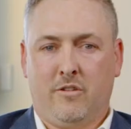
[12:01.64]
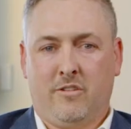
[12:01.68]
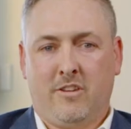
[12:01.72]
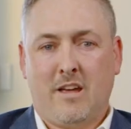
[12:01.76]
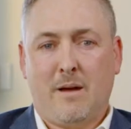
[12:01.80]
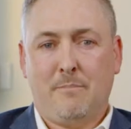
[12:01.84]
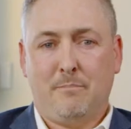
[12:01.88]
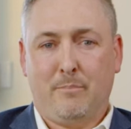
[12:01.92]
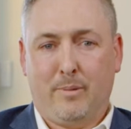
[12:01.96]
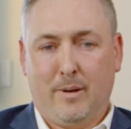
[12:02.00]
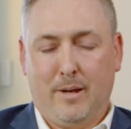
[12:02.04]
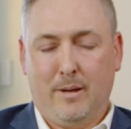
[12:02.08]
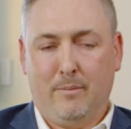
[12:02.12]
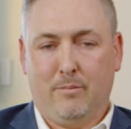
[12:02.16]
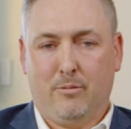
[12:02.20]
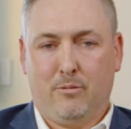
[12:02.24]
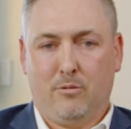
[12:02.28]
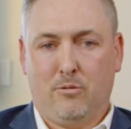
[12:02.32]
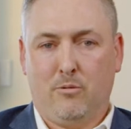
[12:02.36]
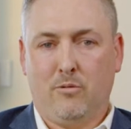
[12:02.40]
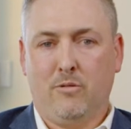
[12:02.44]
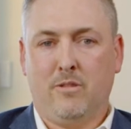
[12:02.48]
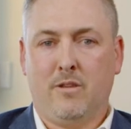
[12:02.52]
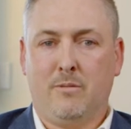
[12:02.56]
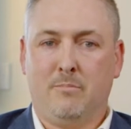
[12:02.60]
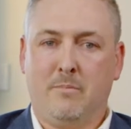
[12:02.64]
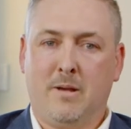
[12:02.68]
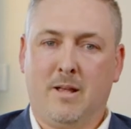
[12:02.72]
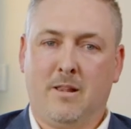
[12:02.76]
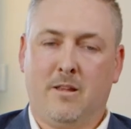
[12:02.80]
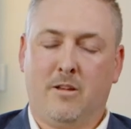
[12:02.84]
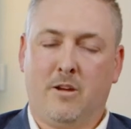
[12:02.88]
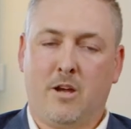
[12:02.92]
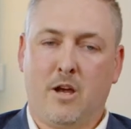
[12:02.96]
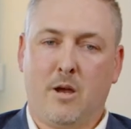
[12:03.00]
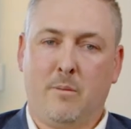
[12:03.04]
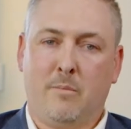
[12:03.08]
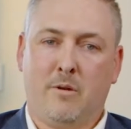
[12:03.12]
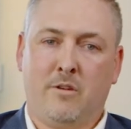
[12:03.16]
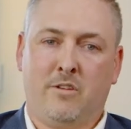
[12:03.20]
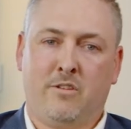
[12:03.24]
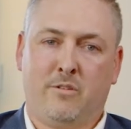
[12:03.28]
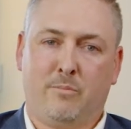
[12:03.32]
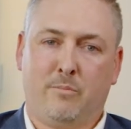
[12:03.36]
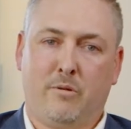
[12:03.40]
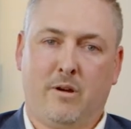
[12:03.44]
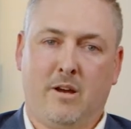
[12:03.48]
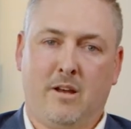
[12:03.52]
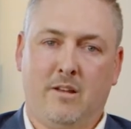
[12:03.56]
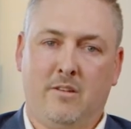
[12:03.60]
some people, the melanoma
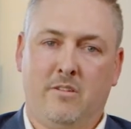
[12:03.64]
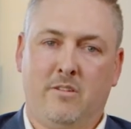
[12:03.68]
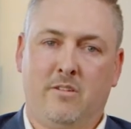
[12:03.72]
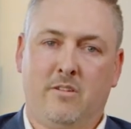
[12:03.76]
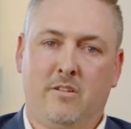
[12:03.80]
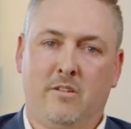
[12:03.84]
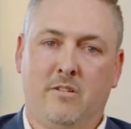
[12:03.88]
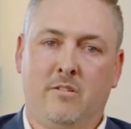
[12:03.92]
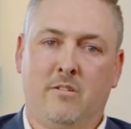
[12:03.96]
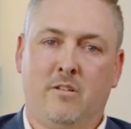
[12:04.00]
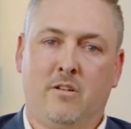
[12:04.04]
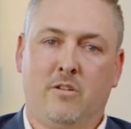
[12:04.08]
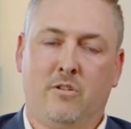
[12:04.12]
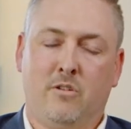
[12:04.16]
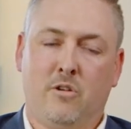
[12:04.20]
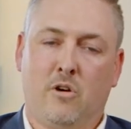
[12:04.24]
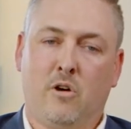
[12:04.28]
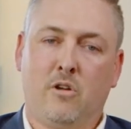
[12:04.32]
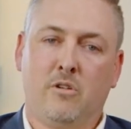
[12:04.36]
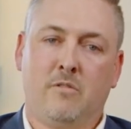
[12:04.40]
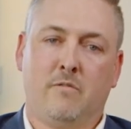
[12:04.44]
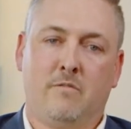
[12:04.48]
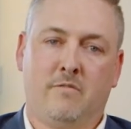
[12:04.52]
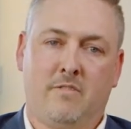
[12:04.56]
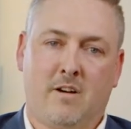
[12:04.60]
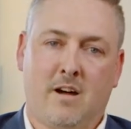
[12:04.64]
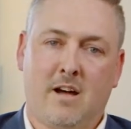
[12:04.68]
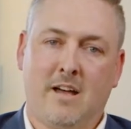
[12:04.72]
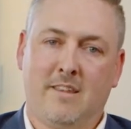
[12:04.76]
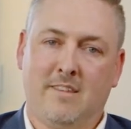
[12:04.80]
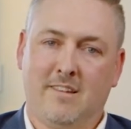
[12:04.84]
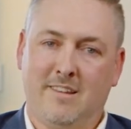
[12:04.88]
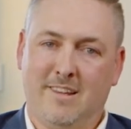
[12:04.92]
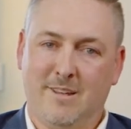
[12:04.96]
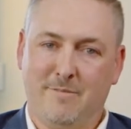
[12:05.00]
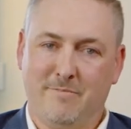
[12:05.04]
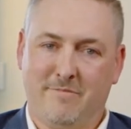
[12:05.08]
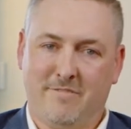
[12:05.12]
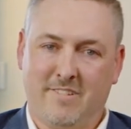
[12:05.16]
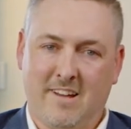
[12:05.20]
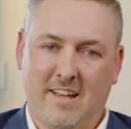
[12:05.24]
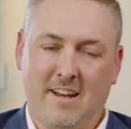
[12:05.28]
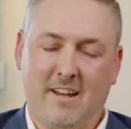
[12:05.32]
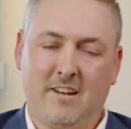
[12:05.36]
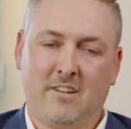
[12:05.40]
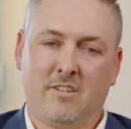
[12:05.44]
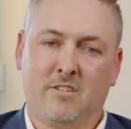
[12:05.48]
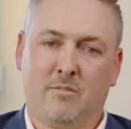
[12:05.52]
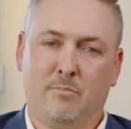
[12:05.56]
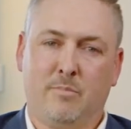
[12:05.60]
spreads not via the
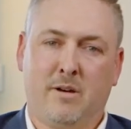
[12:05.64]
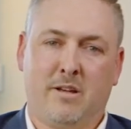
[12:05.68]
lymphatics,